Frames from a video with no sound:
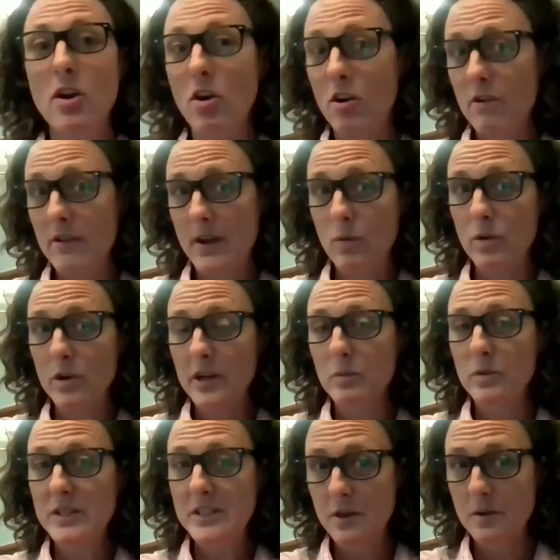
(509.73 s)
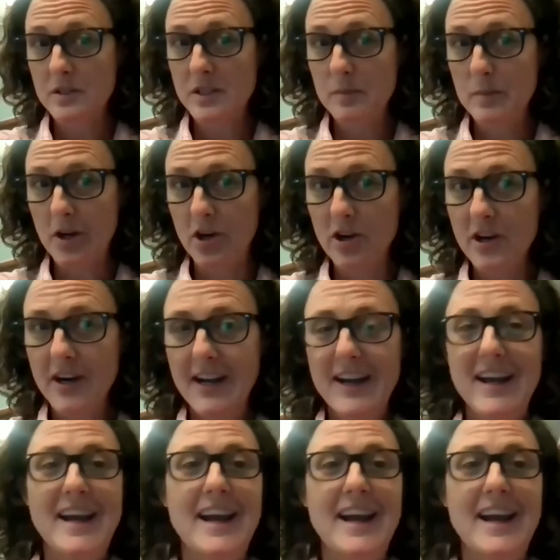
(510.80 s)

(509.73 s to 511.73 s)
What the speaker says: Are they working with DOT better?